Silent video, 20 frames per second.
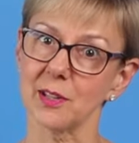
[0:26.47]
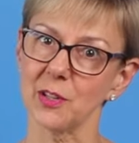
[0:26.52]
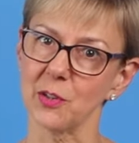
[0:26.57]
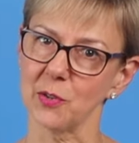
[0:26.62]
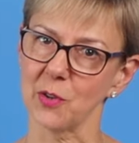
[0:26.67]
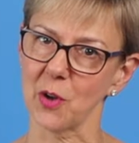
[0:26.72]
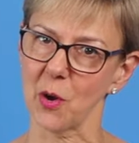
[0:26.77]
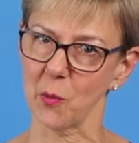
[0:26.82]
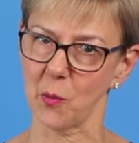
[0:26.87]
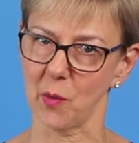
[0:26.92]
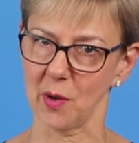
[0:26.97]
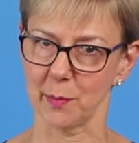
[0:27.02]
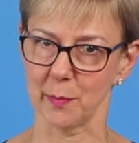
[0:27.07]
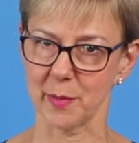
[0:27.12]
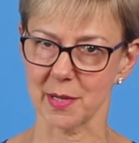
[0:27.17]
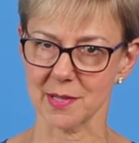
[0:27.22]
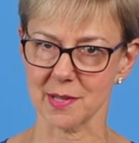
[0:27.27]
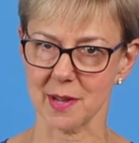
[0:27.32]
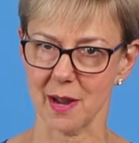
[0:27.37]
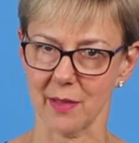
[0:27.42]
you don't want to
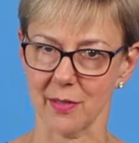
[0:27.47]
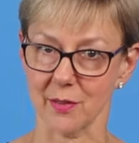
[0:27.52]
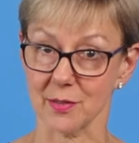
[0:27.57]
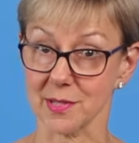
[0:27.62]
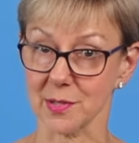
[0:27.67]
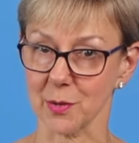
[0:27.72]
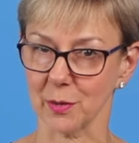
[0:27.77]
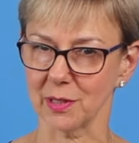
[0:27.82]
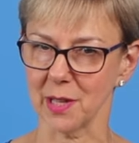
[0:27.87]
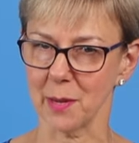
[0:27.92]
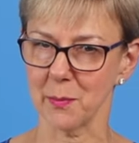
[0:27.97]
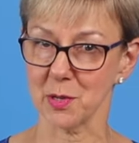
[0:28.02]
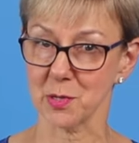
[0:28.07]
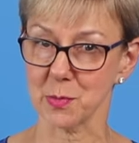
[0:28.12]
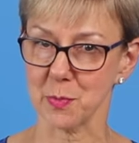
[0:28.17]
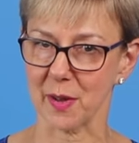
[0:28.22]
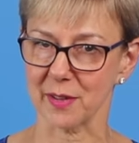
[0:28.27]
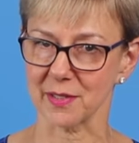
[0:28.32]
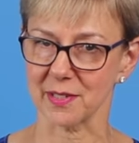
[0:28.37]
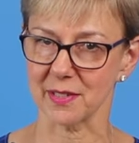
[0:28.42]
miss either, so claim your
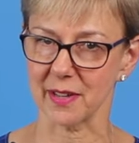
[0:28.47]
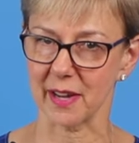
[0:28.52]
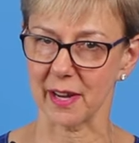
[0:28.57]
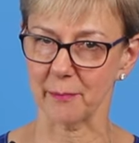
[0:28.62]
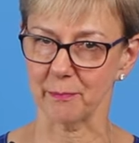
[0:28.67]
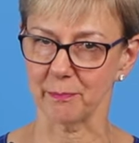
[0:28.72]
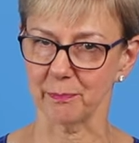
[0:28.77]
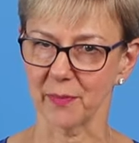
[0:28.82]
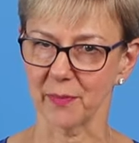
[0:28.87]
spot today.